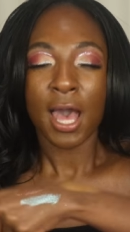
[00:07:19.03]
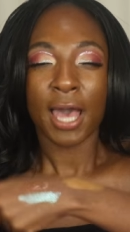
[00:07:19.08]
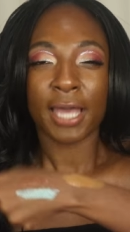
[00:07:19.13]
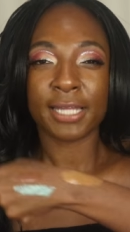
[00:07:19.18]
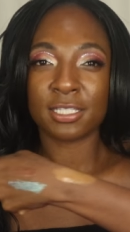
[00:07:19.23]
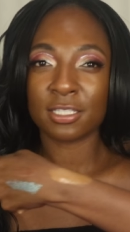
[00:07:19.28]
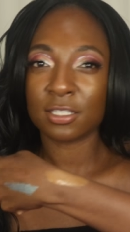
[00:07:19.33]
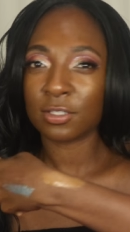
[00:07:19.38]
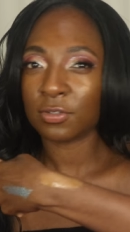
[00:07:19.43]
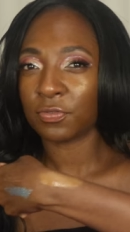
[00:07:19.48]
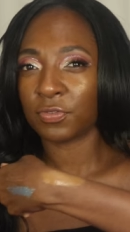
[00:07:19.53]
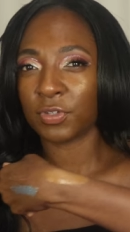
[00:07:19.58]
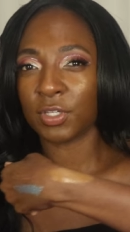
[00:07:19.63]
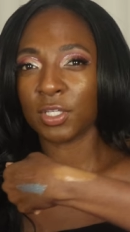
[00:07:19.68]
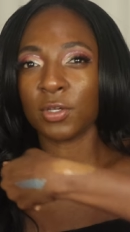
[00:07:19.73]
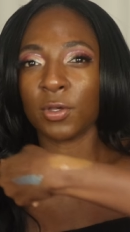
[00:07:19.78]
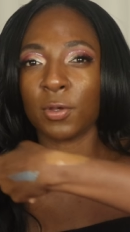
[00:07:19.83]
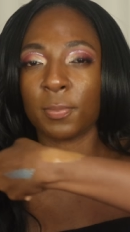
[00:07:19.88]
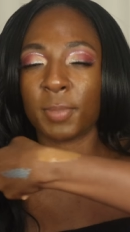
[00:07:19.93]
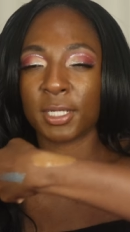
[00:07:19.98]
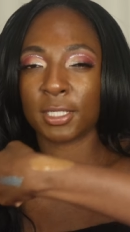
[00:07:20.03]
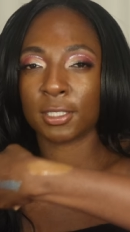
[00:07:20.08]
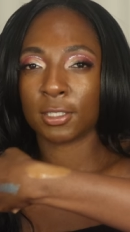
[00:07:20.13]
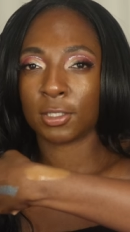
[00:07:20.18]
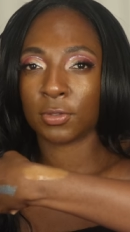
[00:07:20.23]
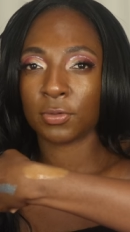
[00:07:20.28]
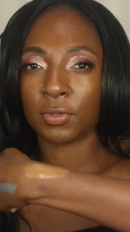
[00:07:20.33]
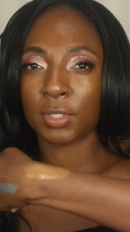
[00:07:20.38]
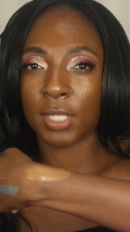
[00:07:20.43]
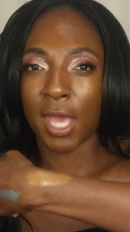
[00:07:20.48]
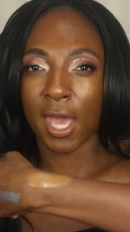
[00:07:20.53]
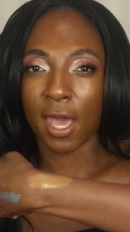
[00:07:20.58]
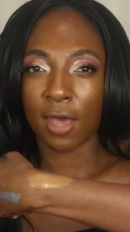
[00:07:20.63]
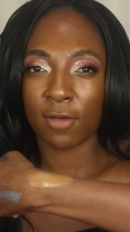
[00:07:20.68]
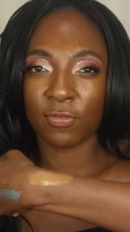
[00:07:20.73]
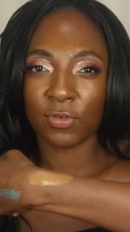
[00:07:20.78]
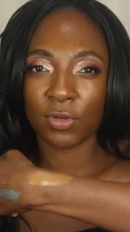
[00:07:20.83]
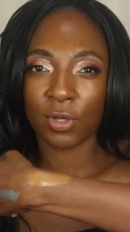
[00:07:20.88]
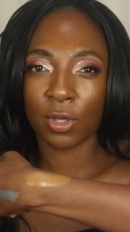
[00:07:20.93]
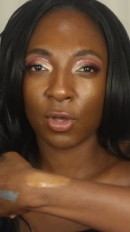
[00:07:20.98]
I did a video about a year and a
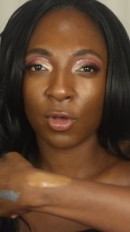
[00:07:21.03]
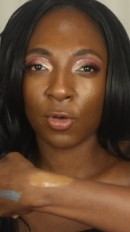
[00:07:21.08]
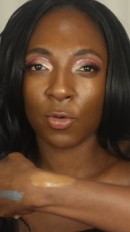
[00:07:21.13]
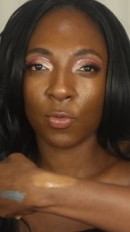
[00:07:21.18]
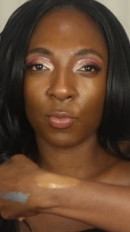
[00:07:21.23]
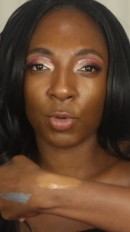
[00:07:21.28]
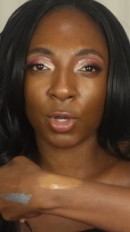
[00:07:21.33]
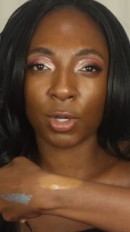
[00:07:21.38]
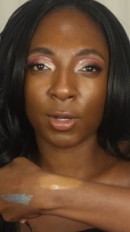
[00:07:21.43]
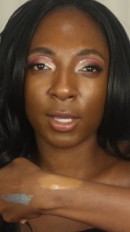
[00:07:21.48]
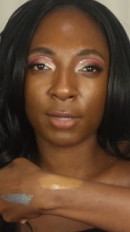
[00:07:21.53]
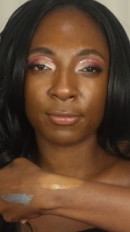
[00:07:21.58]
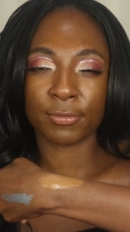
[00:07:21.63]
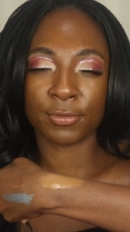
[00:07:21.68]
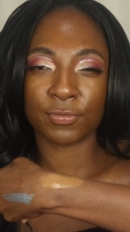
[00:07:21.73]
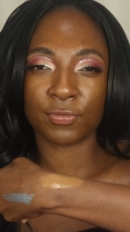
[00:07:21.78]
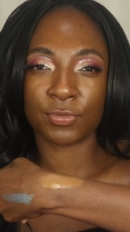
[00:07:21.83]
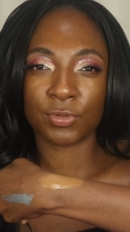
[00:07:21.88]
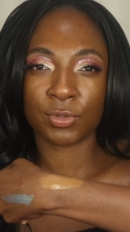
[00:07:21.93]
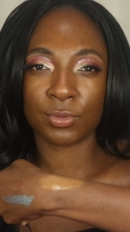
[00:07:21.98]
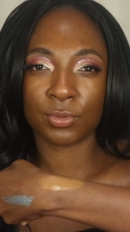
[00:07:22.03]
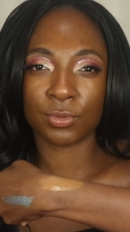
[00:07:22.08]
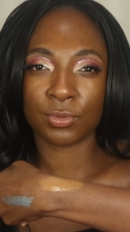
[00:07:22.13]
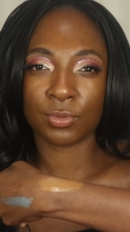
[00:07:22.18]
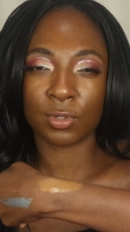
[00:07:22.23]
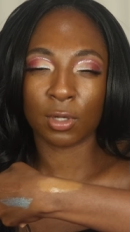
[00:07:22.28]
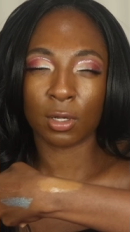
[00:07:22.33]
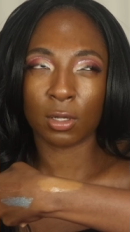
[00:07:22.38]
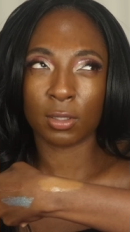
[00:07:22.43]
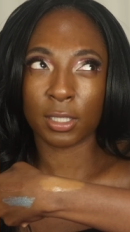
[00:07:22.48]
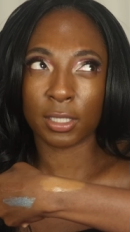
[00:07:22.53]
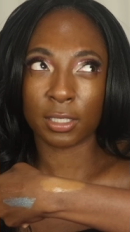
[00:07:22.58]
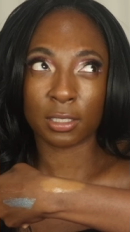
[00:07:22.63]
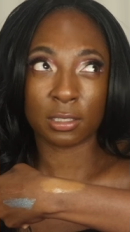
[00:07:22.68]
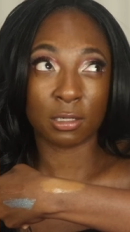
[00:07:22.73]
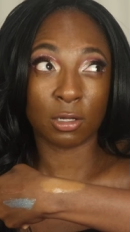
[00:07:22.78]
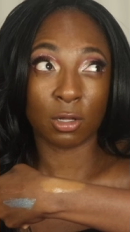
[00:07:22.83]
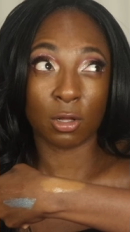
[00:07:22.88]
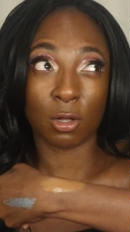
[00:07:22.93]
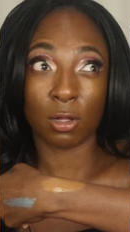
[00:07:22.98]
half ago where I reviewed like
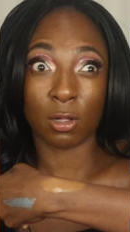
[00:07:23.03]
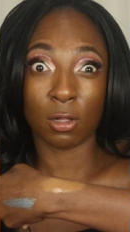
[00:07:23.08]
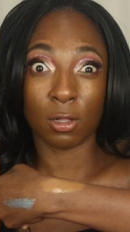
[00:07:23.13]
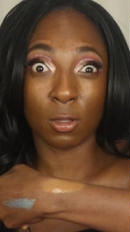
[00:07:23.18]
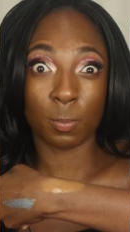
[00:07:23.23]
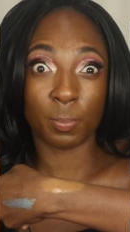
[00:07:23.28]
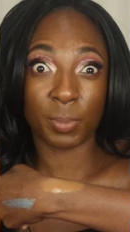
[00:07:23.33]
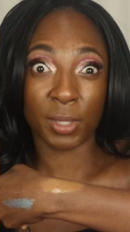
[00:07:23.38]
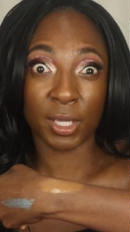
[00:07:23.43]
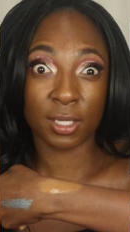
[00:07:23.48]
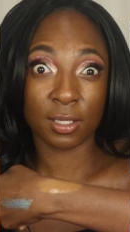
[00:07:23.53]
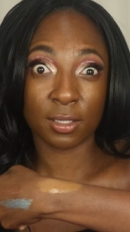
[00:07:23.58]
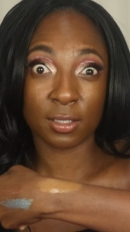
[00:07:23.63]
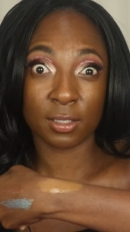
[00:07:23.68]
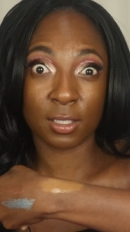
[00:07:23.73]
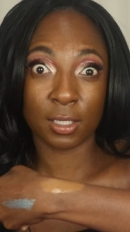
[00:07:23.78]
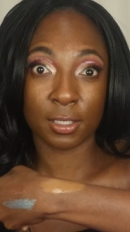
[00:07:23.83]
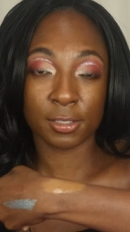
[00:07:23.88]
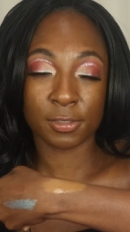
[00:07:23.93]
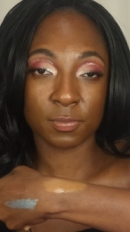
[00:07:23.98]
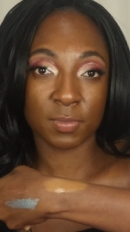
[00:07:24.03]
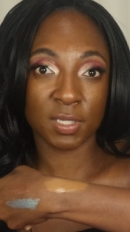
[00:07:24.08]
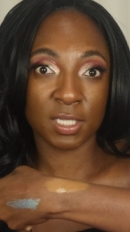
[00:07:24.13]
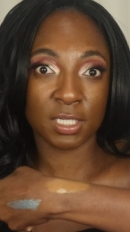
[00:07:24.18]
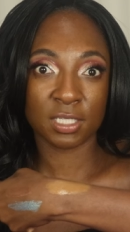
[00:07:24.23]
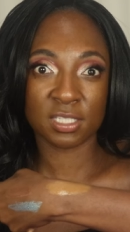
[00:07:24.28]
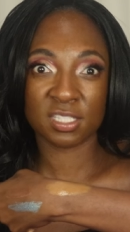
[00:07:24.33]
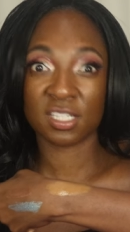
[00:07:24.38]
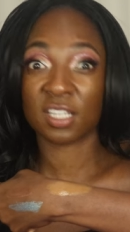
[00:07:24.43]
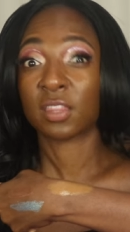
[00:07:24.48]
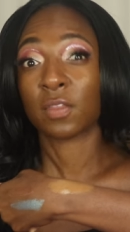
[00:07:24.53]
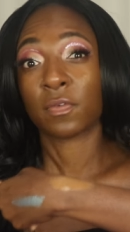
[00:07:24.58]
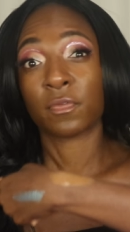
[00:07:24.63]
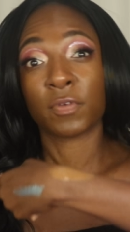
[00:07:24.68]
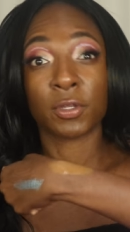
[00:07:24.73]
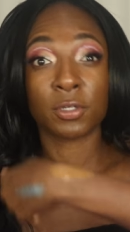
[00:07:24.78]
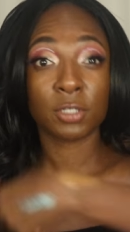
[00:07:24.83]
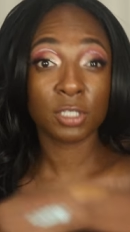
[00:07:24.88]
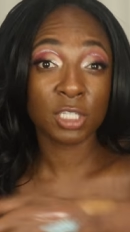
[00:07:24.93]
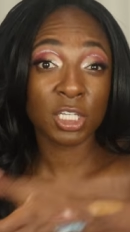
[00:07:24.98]
all Becca cosmetics, like the
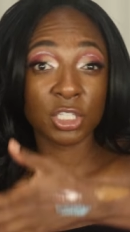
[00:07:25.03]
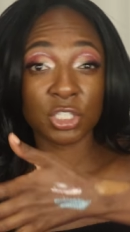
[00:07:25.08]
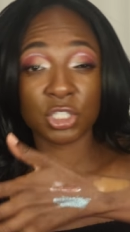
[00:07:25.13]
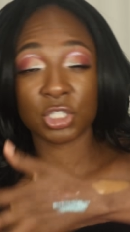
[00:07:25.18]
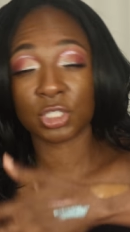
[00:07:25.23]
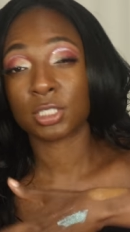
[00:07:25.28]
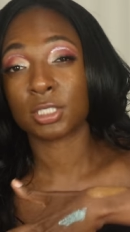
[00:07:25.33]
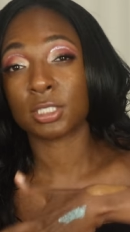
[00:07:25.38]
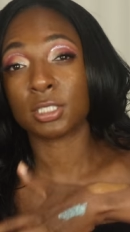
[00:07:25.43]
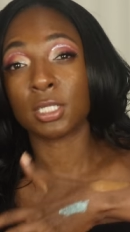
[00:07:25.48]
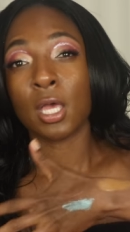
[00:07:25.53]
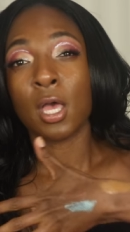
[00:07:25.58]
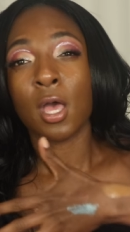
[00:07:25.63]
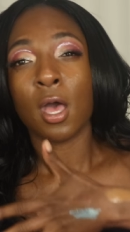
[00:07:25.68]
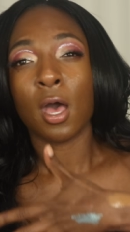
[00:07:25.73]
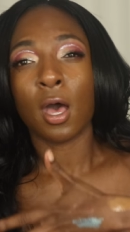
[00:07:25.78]
foundation,